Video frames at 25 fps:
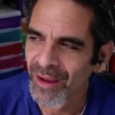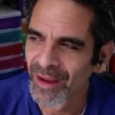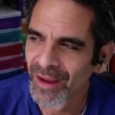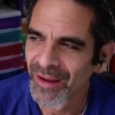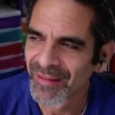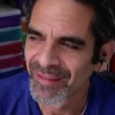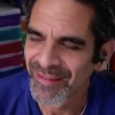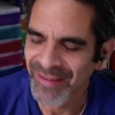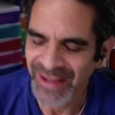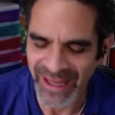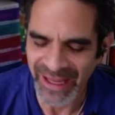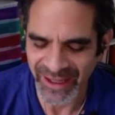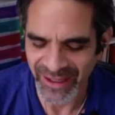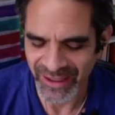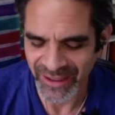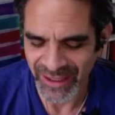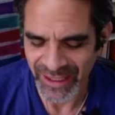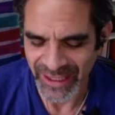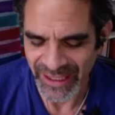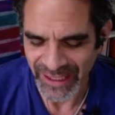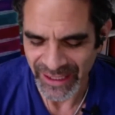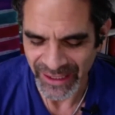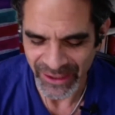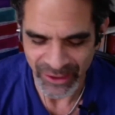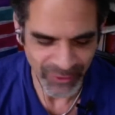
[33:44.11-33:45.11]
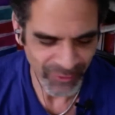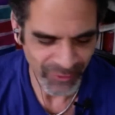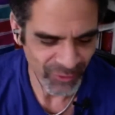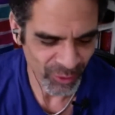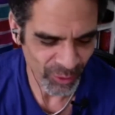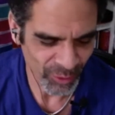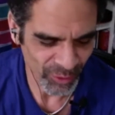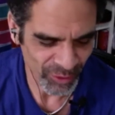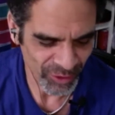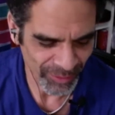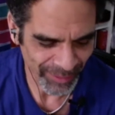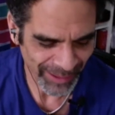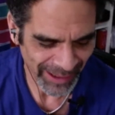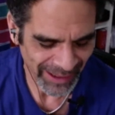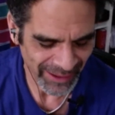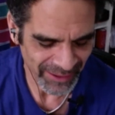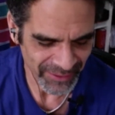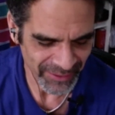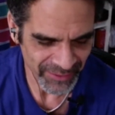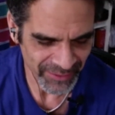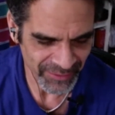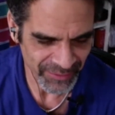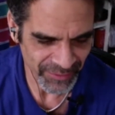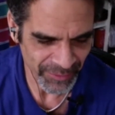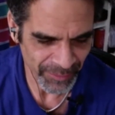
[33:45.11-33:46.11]
Secondly, you've talked
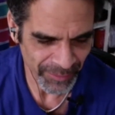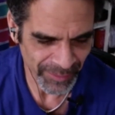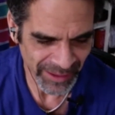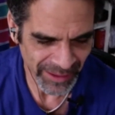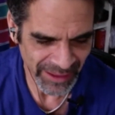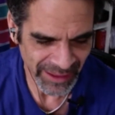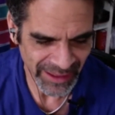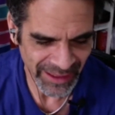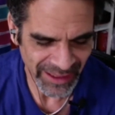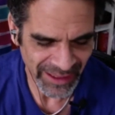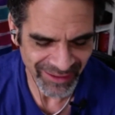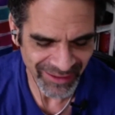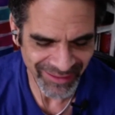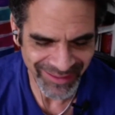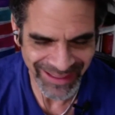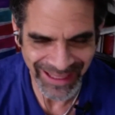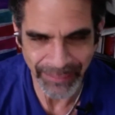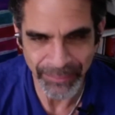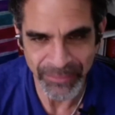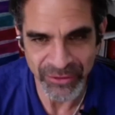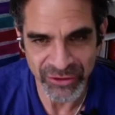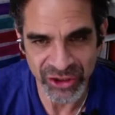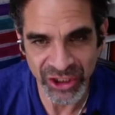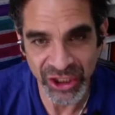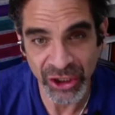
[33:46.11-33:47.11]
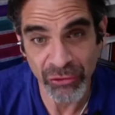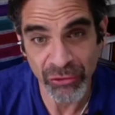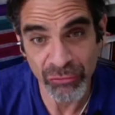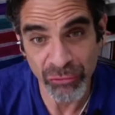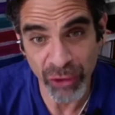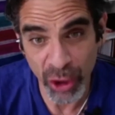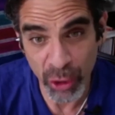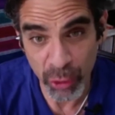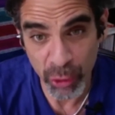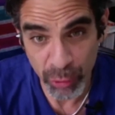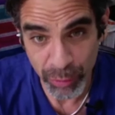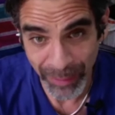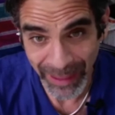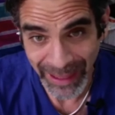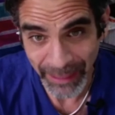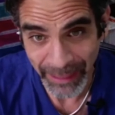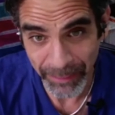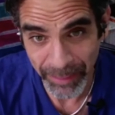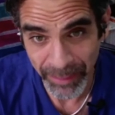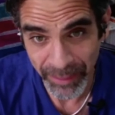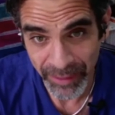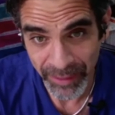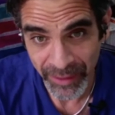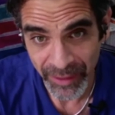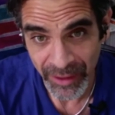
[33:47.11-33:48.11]
about, for me, establishing a roadmap
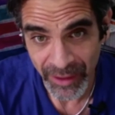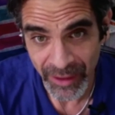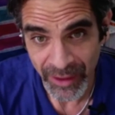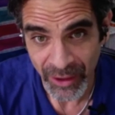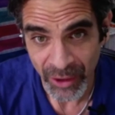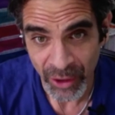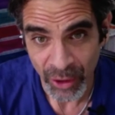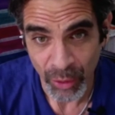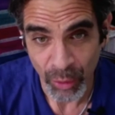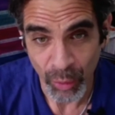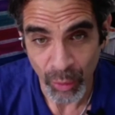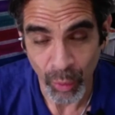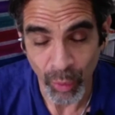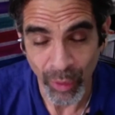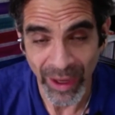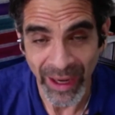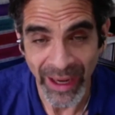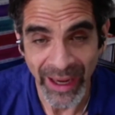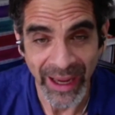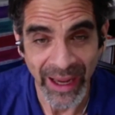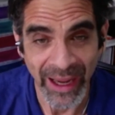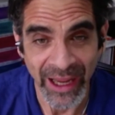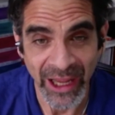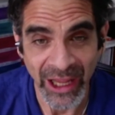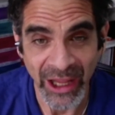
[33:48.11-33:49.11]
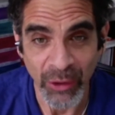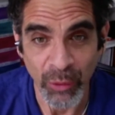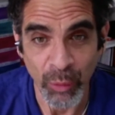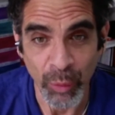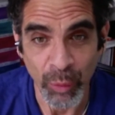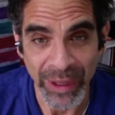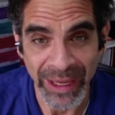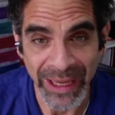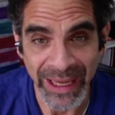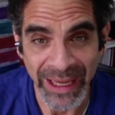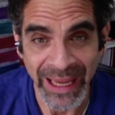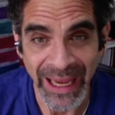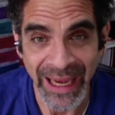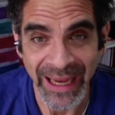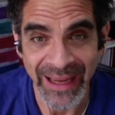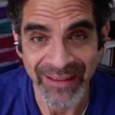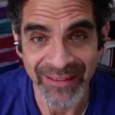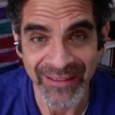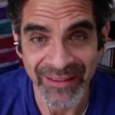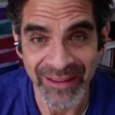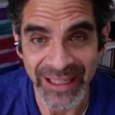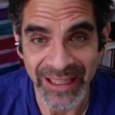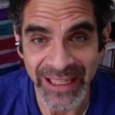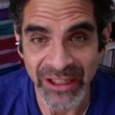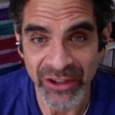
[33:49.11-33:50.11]
where we as
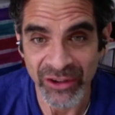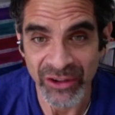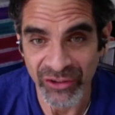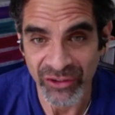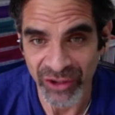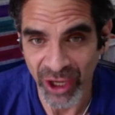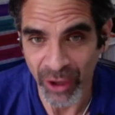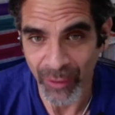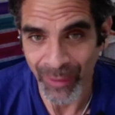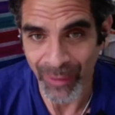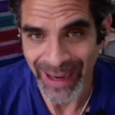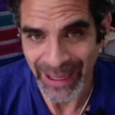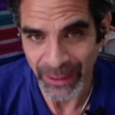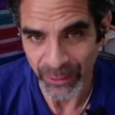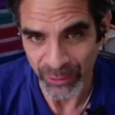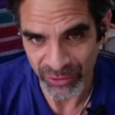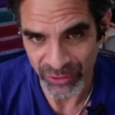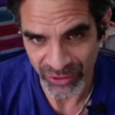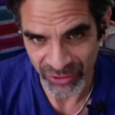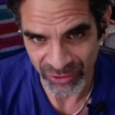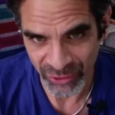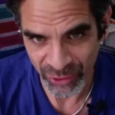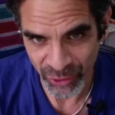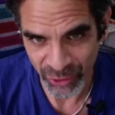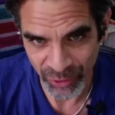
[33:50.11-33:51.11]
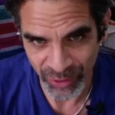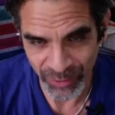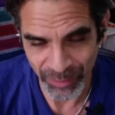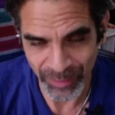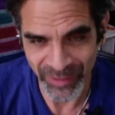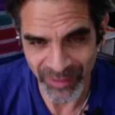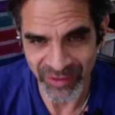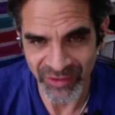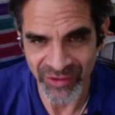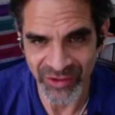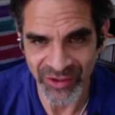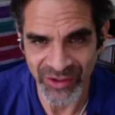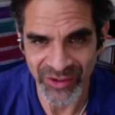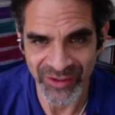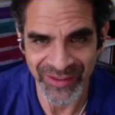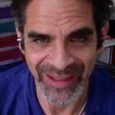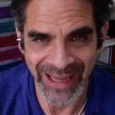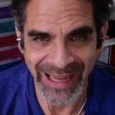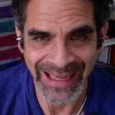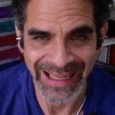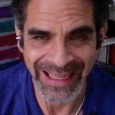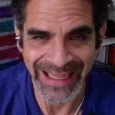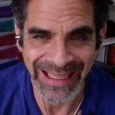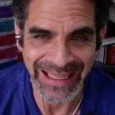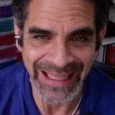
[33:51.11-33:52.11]
leaders go out to the business
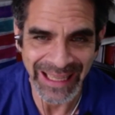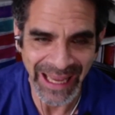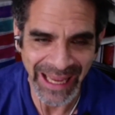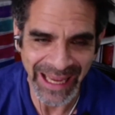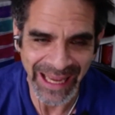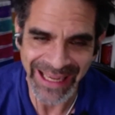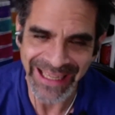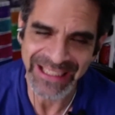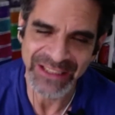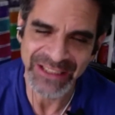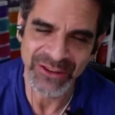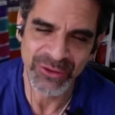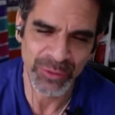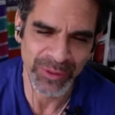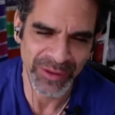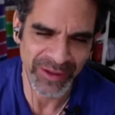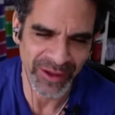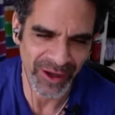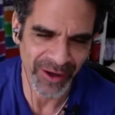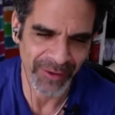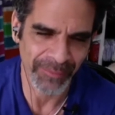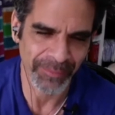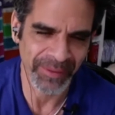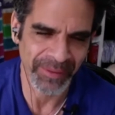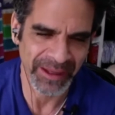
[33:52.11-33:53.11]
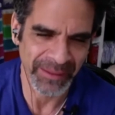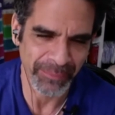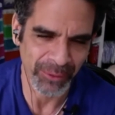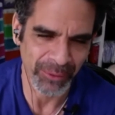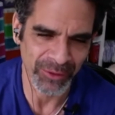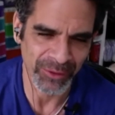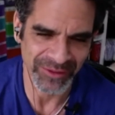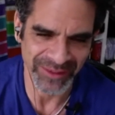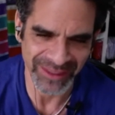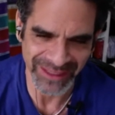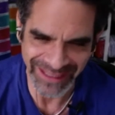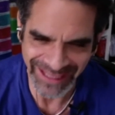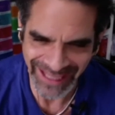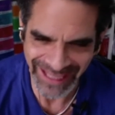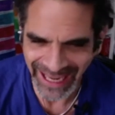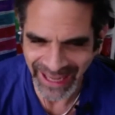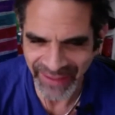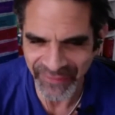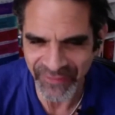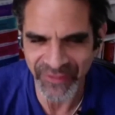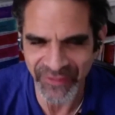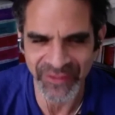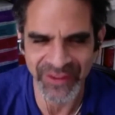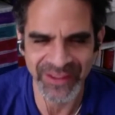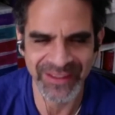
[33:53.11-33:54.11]
and engage with our people to
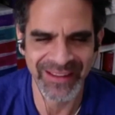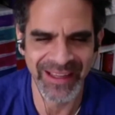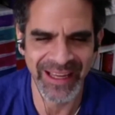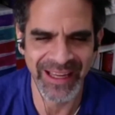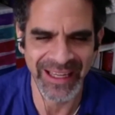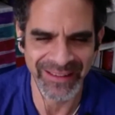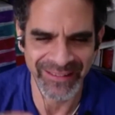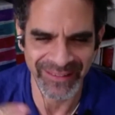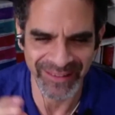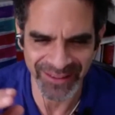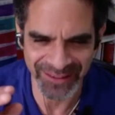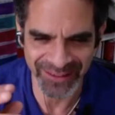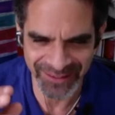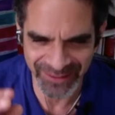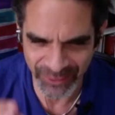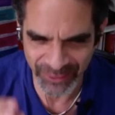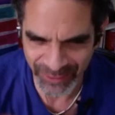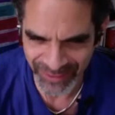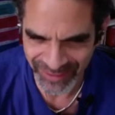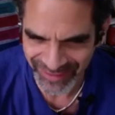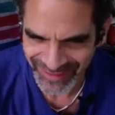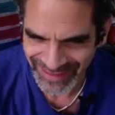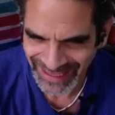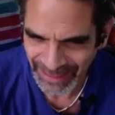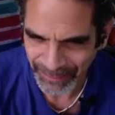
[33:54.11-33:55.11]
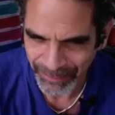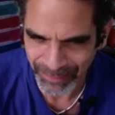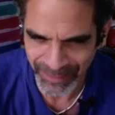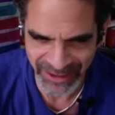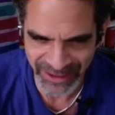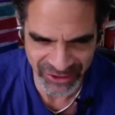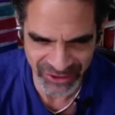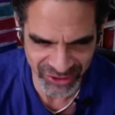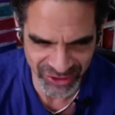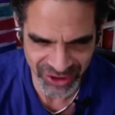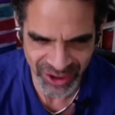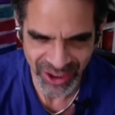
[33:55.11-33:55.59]
gather the data, to establish,